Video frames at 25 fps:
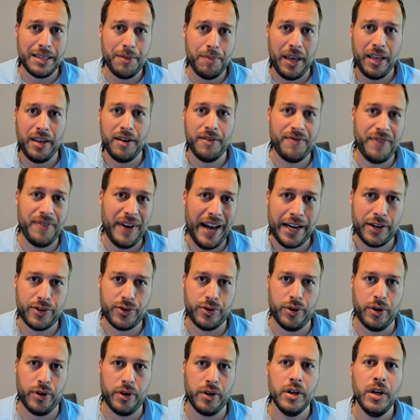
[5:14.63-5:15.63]

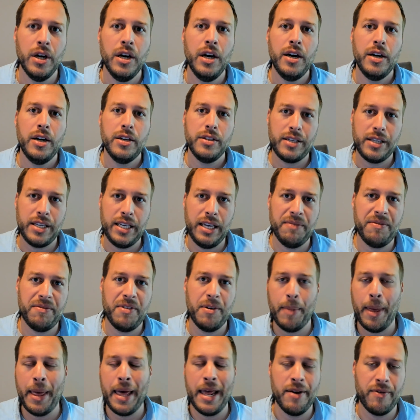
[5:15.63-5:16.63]
manufacturer to give
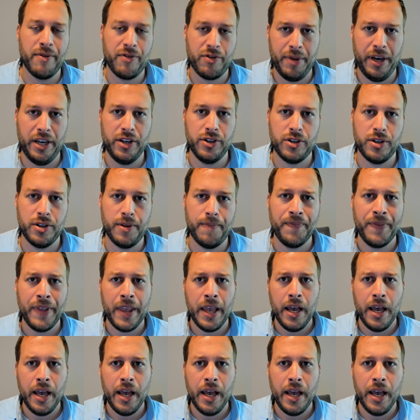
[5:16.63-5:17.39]
them that information.